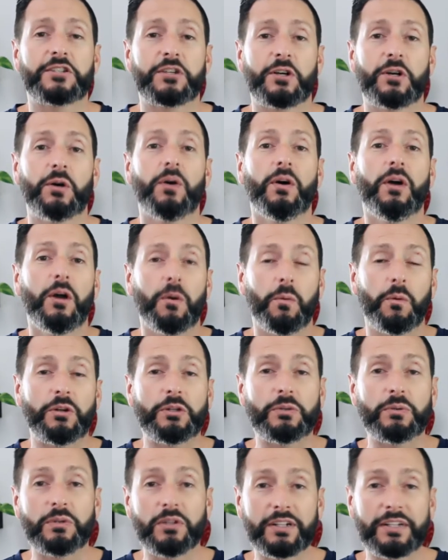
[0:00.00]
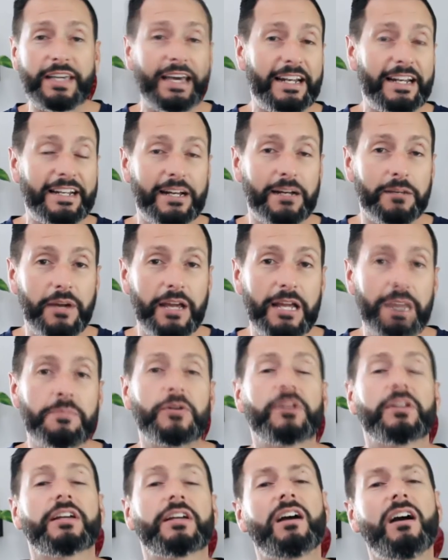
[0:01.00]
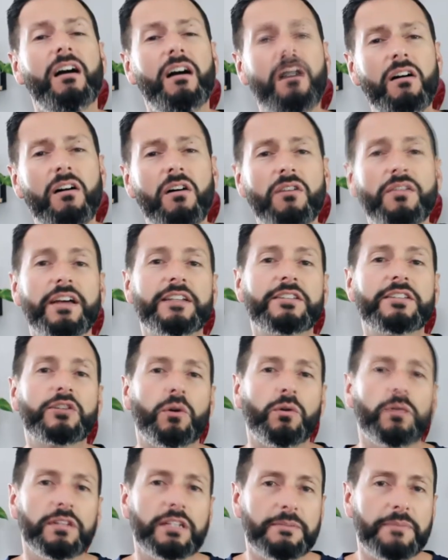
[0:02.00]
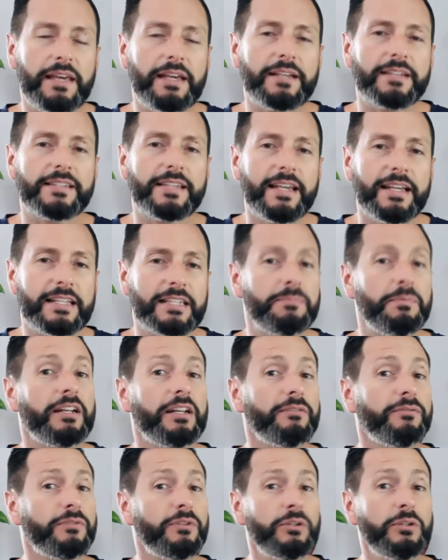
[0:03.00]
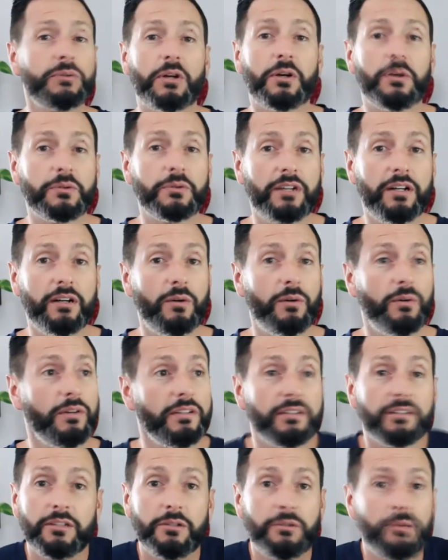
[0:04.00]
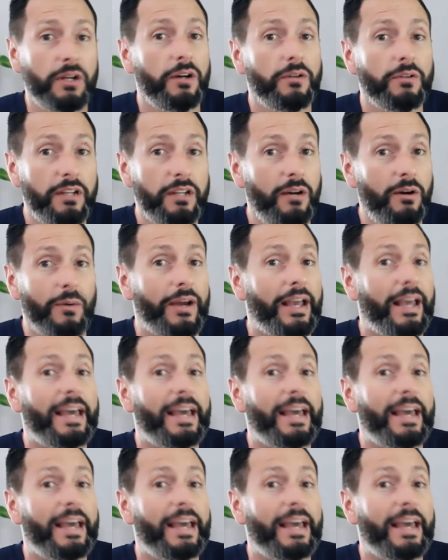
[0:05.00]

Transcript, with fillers: So when you look at it on paper, you're like, oh, that totally makes sense. But if you don't know, you don't know.